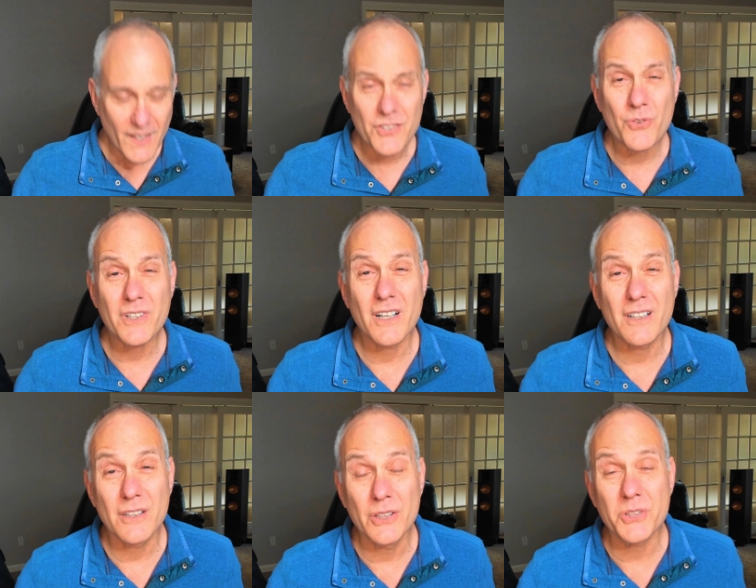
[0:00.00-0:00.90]
So, in
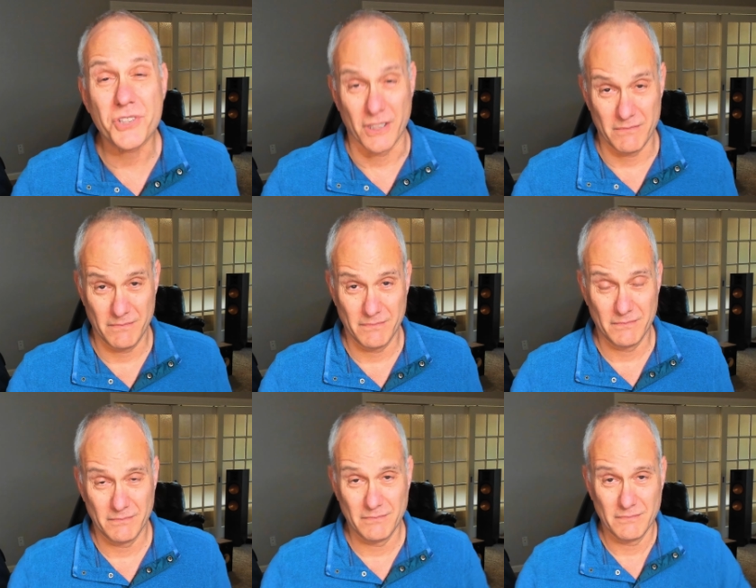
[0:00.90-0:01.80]
conclusion,
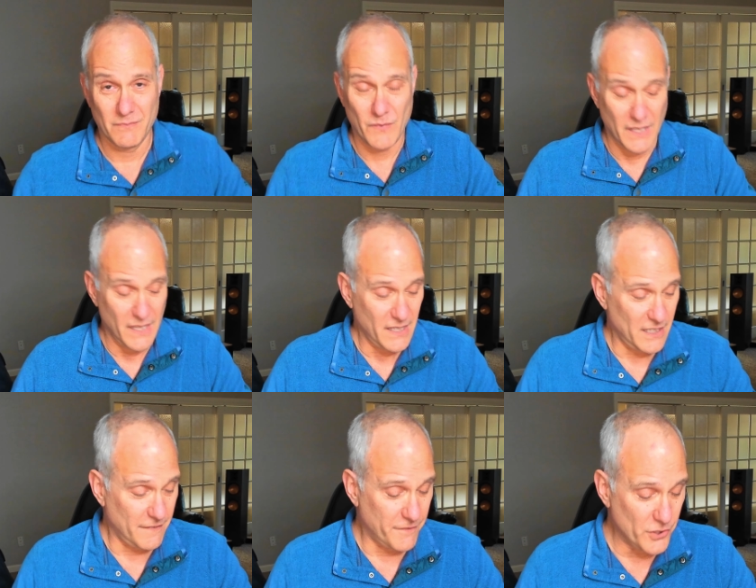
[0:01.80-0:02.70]

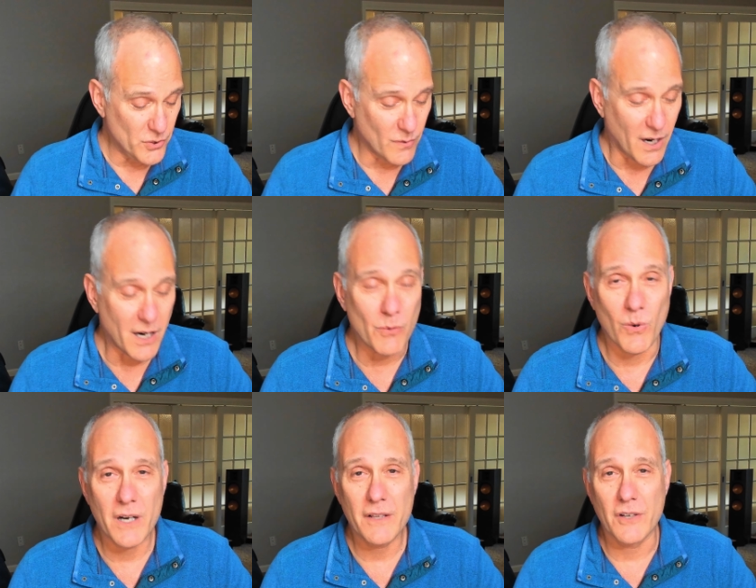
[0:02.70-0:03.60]
if you are
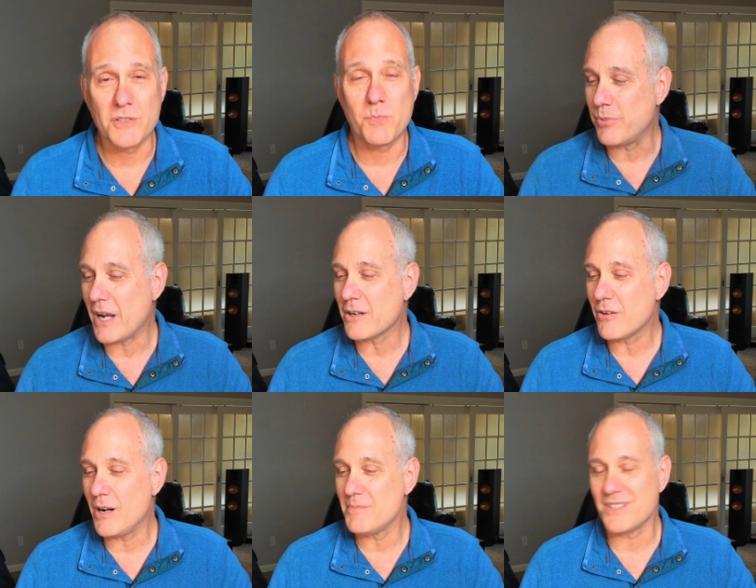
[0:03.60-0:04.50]
one of those
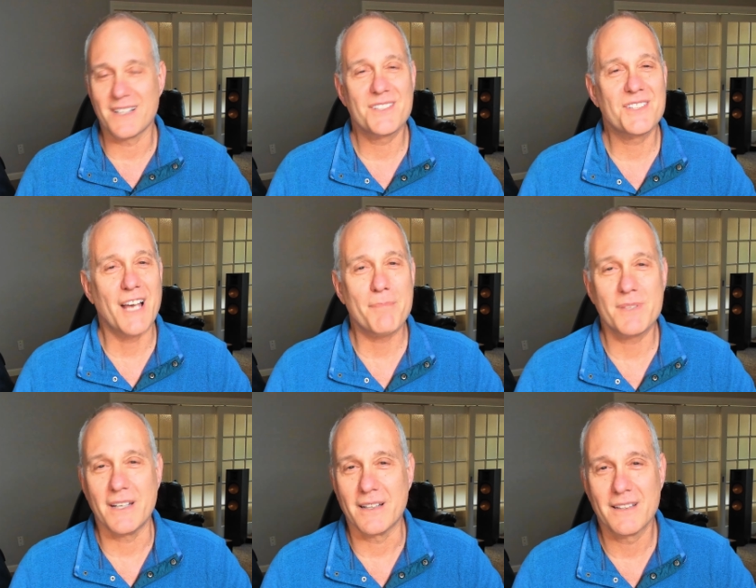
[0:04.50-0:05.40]
breadcrumbs
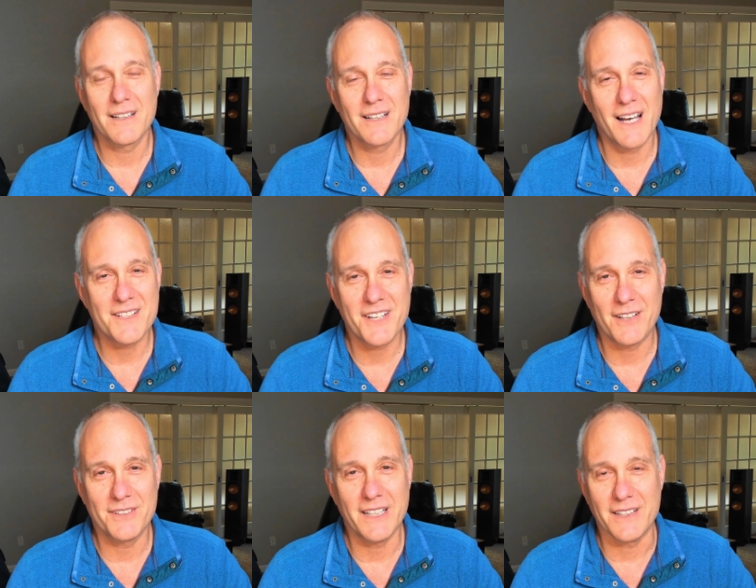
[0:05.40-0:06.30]
accepting
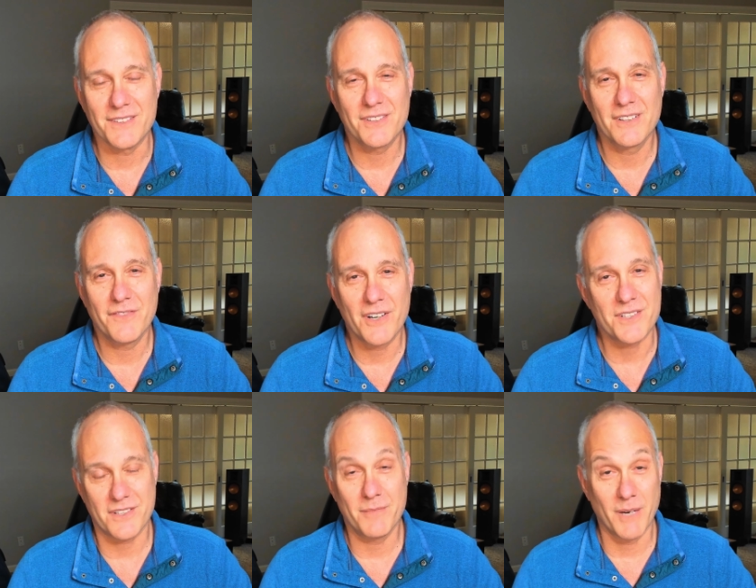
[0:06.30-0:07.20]
SLDs,
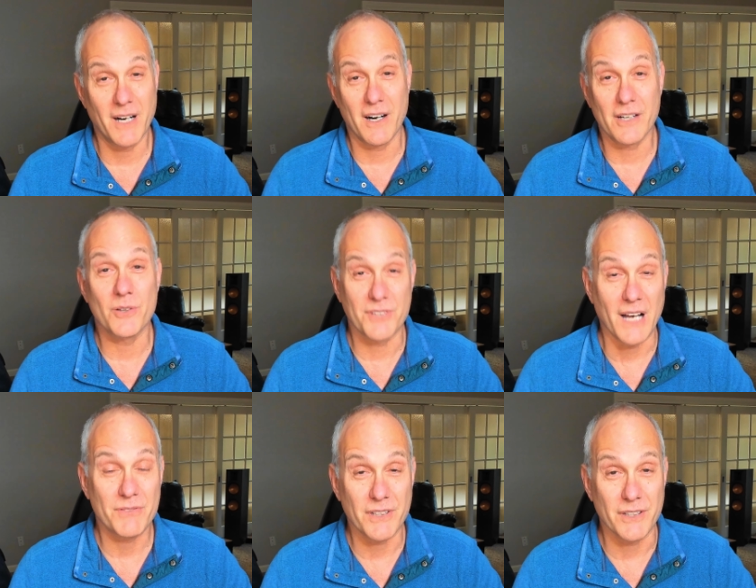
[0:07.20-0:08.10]
first, my heart goes
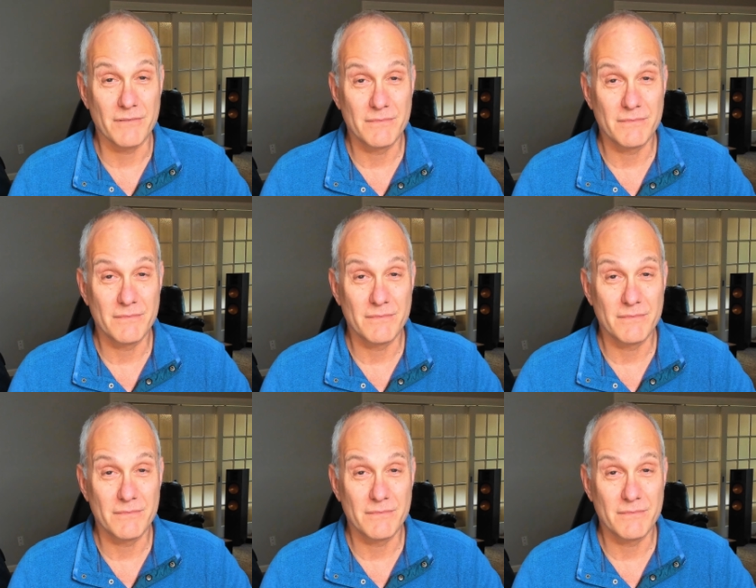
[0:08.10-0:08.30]
out to you.